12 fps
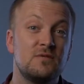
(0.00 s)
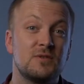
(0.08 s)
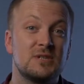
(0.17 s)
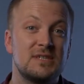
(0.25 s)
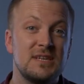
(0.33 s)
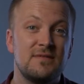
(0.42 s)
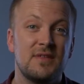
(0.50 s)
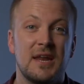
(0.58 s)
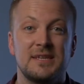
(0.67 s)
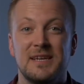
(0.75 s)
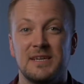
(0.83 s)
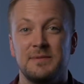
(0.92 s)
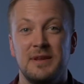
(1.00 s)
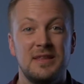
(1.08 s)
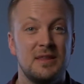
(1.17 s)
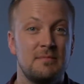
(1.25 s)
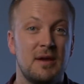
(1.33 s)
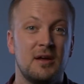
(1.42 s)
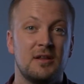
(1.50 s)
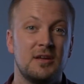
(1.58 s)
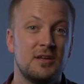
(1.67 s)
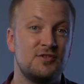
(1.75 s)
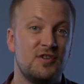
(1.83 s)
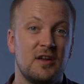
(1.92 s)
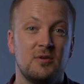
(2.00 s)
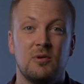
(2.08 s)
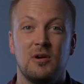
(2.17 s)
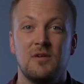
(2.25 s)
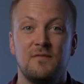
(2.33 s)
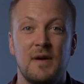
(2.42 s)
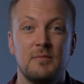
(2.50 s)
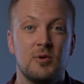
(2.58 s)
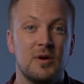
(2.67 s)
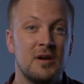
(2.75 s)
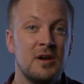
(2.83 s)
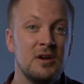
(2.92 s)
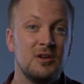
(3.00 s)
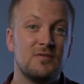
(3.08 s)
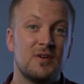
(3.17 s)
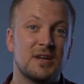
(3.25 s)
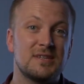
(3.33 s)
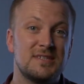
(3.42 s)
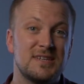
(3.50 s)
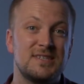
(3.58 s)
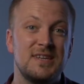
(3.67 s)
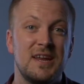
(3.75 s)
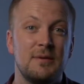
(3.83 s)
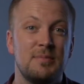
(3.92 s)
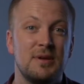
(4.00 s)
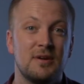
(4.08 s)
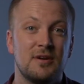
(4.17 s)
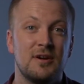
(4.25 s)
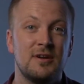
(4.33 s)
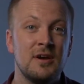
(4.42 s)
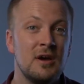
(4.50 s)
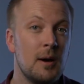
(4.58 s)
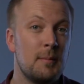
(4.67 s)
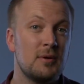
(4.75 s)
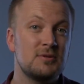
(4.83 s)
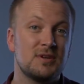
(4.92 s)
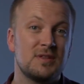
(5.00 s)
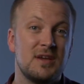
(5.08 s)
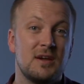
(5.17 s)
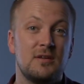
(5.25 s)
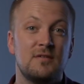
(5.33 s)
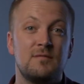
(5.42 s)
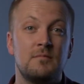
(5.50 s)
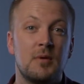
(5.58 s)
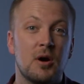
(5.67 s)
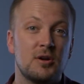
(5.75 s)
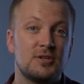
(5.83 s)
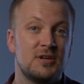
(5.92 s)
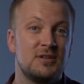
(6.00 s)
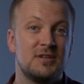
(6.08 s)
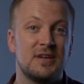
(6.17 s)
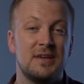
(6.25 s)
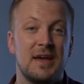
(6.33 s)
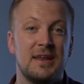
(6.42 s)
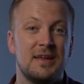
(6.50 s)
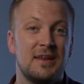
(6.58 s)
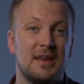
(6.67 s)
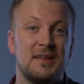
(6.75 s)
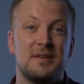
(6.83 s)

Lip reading: received that assessment in the mail in January or February, you've got a 60-day period about till the end of March to get in any